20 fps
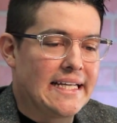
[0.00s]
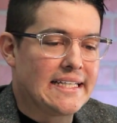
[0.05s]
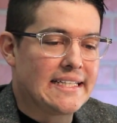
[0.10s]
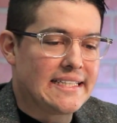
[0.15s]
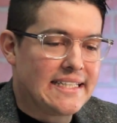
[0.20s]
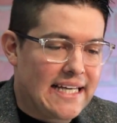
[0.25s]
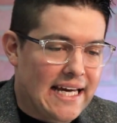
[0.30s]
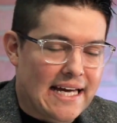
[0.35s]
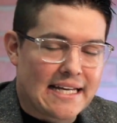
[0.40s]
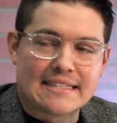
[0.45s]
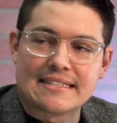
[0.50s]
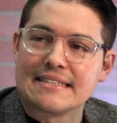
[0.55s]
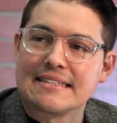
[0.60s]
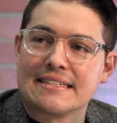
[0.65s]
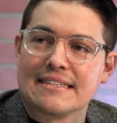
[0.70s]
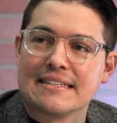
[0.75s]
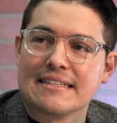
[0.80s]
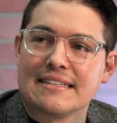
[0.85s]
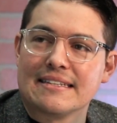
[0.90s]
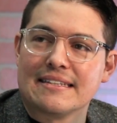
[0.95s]

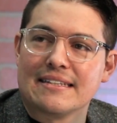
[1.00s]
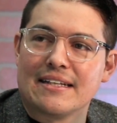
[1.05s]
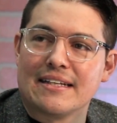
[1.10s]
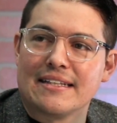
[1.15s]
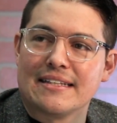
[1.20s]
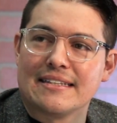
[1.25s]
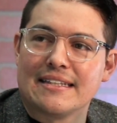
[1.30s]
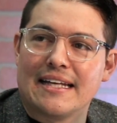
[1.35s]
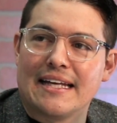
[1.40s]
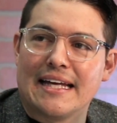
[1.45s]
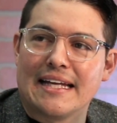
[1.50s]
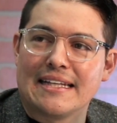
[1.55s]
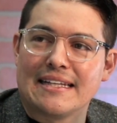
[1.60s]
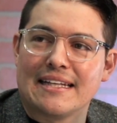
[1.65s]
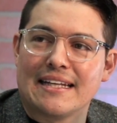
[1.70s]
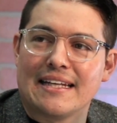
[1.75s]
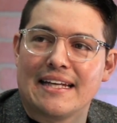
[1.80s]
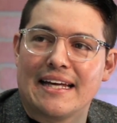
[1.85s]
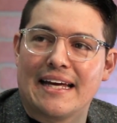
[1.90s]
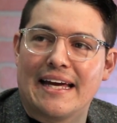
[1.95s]
Yes.
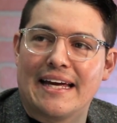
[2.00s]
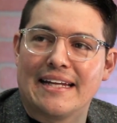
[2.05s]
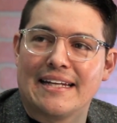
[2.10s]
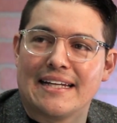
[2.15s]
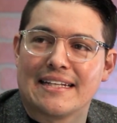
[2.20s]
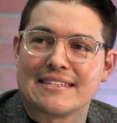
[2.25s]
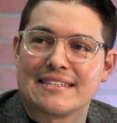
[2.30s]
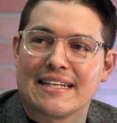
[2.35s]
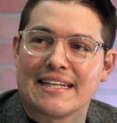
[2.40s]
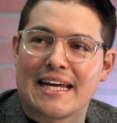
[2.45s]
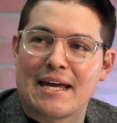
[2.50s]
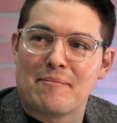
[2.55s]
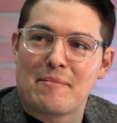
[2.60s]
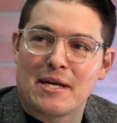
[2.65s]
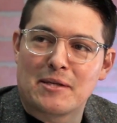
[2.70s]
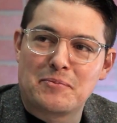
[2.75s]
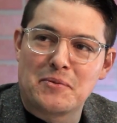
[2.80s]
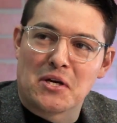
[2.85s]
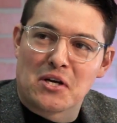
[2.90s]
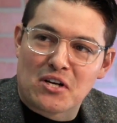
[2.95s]
And it's like, it
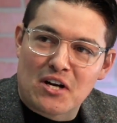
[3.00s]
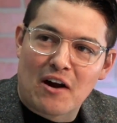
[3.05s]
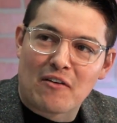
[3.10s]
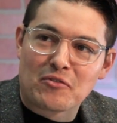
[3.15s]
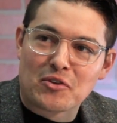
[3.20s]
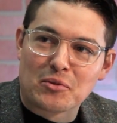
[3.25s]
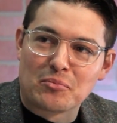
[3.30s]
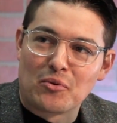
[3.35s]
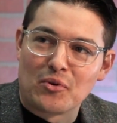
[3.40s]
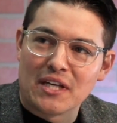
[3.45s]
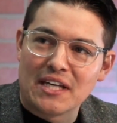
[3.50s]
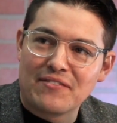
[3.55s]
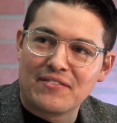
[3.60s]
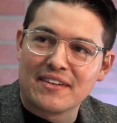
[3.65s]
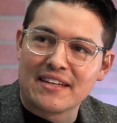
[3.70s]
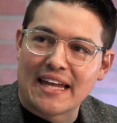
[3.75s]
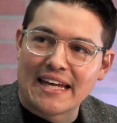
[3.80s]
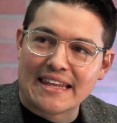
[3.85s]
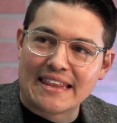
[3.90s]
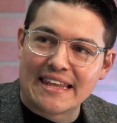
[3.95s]
makes me uncomfortable
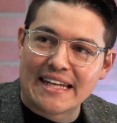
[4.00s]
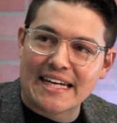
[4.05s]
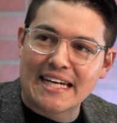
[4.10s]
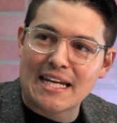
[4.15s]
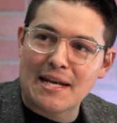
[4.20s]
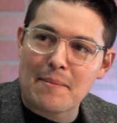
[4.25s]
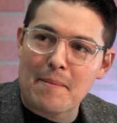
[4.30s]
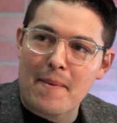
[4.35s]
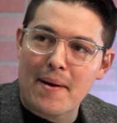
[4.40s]
even like thinking